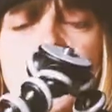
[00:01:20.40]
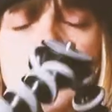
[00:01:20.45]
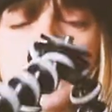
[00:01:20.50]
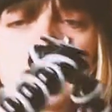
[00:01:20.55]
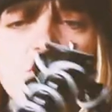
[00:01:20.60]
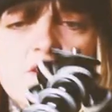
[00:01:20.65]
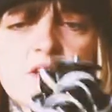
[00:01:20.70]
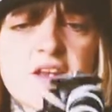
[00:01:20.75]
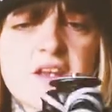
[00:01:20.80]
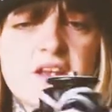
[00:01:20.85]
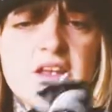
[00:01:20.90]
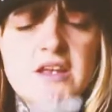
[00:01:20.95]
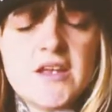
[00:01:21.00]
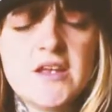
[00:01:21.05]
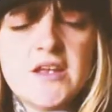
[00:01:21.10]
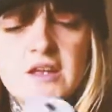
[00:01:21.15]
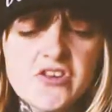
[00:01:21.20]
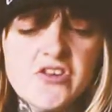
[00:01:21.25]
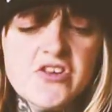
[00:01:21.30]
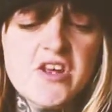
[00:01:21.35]
out day.
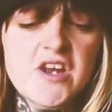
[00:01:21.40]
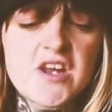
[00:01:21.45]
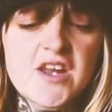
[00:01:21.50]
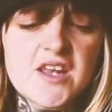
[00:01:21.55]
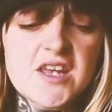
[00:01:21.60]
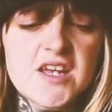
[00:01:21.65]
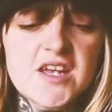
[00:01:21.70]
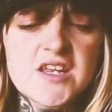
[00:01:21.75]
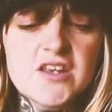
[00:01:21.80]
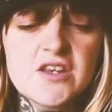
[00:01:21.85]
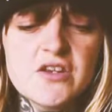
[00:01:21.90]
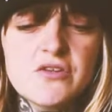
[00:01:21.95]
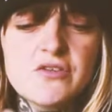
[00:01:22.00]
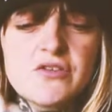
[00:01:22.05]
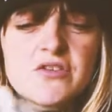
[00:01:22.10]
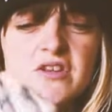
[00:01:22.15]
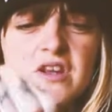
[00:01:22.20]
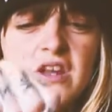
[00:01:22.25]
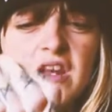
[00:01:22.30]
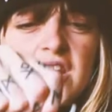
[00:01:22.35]
Just kind of getting
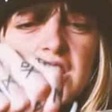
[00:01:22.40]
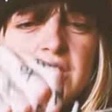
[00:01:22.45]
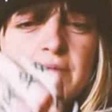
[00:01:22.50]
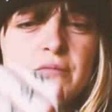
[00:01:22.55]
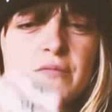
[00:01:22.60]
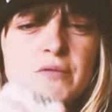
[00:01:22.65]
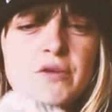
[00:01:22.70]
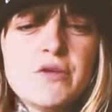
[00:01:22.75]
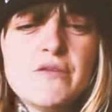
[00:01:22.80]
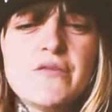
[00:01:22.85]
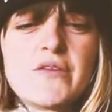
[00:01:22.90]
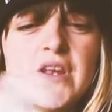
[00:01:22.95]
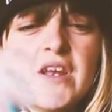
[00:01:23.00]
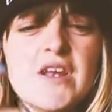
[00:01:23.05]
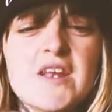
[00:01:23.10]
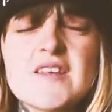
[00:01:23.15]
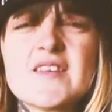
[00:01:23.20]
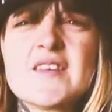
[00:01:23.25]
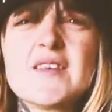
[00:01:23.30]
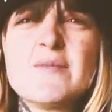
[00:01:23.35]
used to like moving
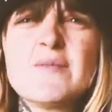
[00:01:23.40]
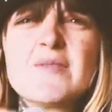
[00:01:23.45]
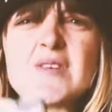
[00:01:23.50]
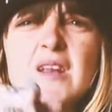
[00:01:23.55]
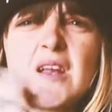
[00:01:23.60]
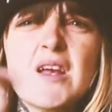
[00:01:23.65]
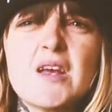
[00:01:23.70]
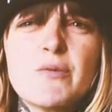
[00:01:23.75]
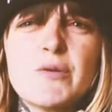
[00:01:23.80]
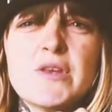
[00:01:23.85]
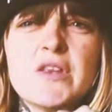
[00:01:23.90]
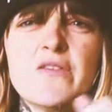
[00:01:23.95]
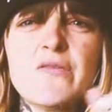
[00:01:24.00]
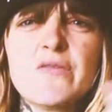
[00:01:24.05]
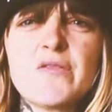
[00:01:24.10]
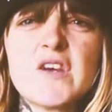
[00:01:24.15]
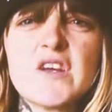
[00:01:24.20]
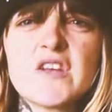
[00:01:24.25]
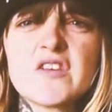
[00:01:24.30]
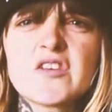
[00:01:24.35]
it. It seems like when you
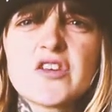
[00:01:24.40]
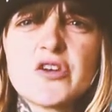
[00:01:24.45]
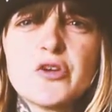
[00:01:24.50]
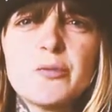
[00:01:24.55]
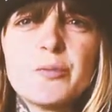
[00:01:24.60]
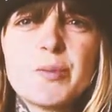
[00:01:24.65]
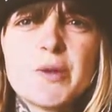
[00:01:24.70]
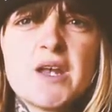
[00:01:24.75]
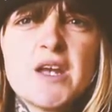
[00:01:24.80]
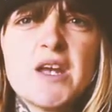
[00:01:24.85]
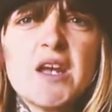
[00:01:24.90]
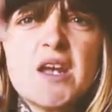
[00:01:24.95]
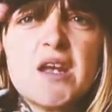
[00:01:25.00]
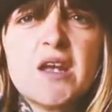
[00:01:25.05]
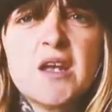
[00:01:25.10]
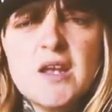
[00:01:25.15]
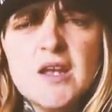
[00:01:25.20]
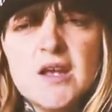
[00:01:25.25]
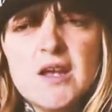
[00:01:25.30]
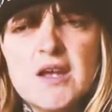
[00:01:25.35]
first open it,
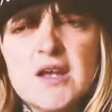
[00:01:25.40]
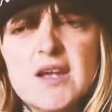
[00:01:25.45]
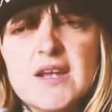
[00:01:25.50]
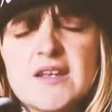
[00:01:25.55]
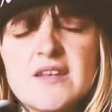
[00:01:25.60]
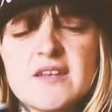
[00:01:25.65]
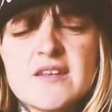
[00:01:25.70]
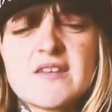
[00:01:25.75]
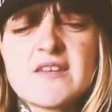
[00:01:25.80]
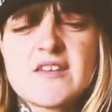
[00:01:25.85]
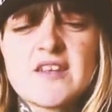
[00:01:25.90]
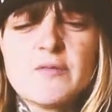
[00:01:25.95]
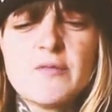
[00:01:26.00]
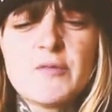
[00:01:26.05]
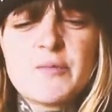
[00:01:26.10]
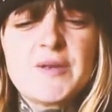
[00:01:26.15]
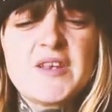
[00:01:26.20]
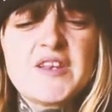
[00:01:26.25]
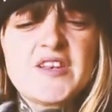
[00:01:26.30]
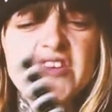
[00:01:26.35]
it does seem
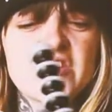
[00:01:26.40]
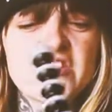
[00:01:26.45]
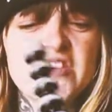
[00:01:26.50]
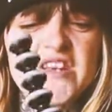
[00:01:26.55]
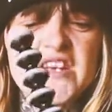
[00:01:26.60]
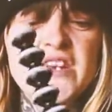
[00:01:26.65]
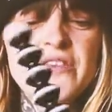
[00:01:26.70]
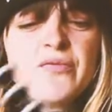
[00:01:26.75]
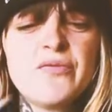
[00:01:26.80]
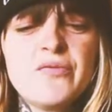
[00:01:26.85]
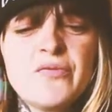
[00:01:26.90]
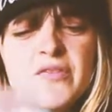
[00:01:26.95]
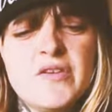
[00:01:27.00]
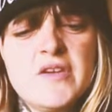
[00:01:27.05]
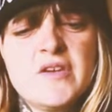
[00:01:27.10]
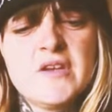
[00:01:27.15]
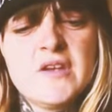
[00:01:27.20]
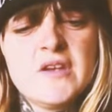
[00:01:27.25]
a bit stiff.